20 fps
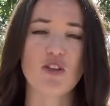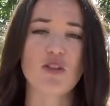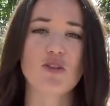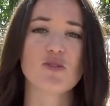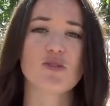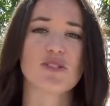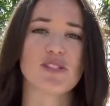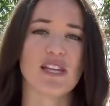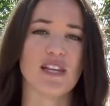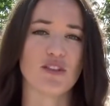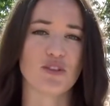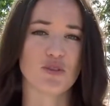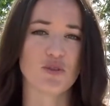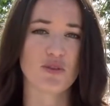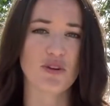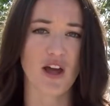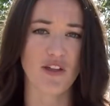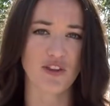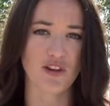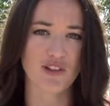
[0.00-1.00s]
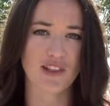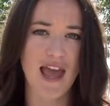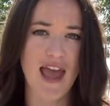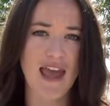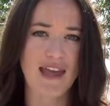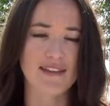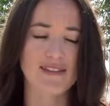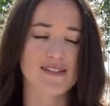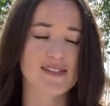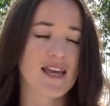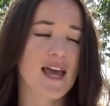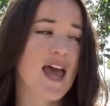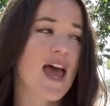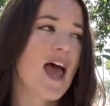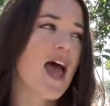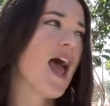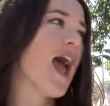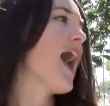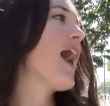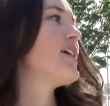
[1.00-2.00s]
although seen through another lens.
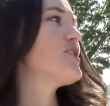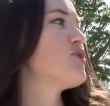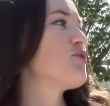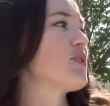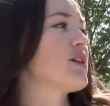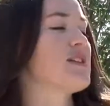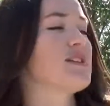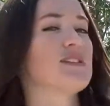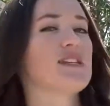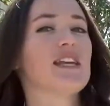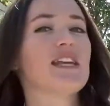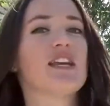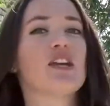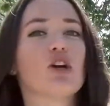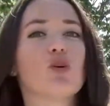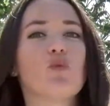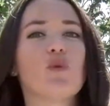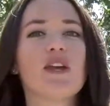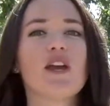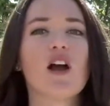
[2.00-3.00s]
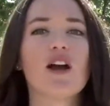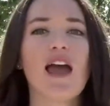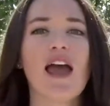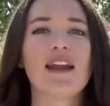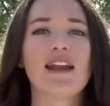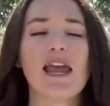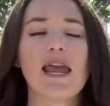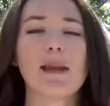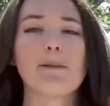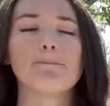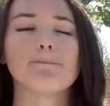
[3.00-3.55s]
As you can see here, we are at a